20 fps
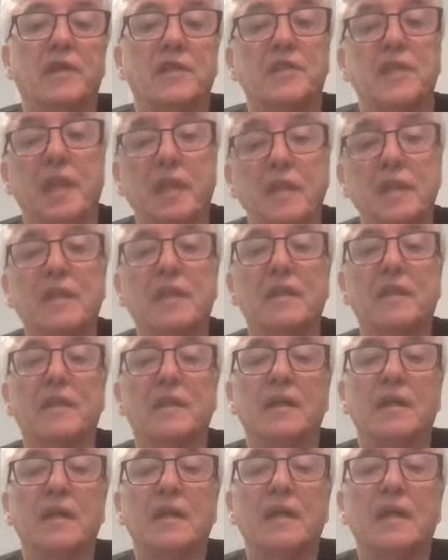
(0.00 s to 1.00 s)
So
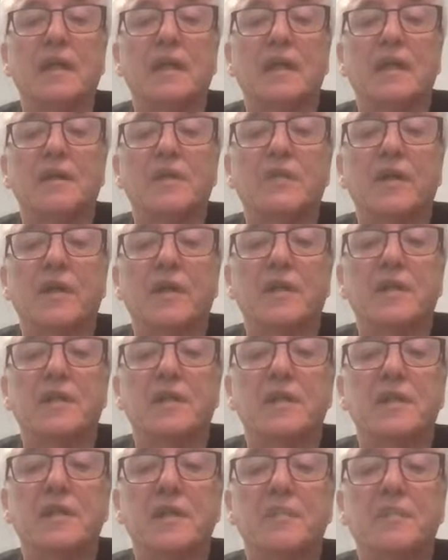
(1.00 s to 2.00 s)
I
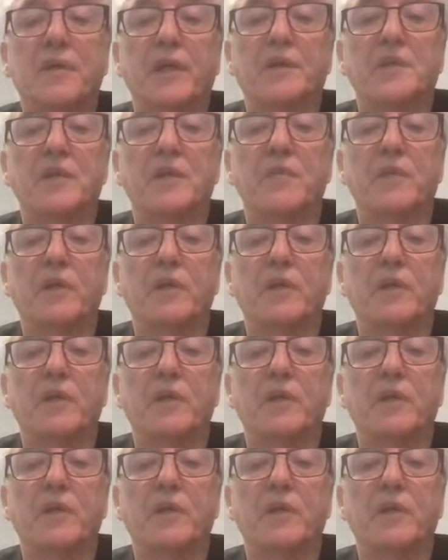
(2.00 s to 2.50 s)
3D printed one.